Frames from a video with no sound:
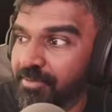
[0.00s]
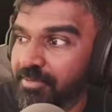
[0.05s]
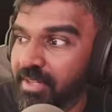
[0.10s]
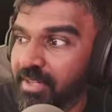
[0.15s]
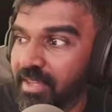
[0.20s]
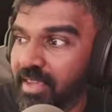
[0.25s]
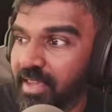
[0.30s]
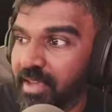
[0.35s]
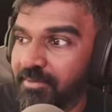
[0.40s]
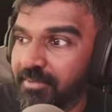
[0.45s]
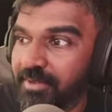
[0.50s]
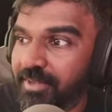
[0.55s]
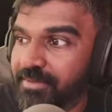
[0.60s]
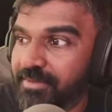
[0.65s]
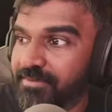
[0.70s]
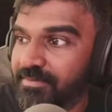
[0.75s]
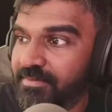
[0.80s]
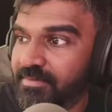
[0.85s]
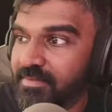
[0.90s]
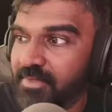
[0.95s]
the camera.
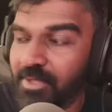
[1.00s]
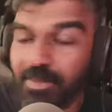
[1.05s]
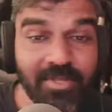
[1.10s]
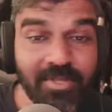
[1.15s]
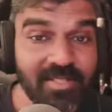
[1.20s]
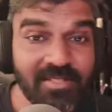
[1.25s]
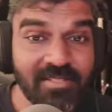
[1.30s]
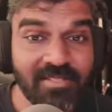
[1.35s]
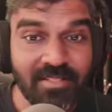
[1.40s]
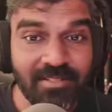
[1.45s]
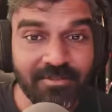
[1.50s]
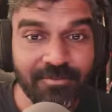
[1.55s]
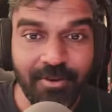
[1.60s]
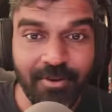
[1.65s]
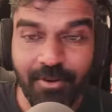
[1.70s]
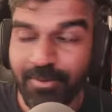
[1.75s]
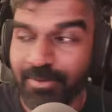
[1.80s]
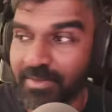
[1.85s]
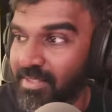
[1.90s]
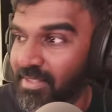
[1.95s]
No, this is still phone.